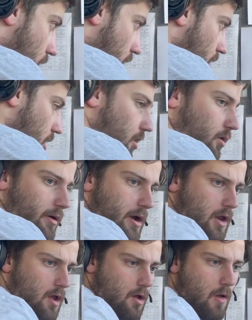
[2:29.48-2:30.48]

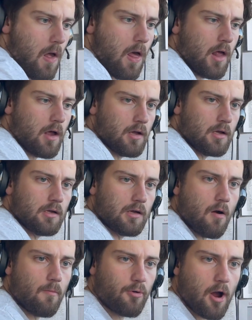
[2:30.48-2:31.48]
Alrighty,
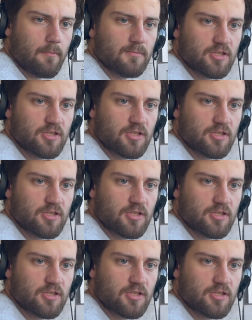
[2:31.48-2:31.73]
no problem.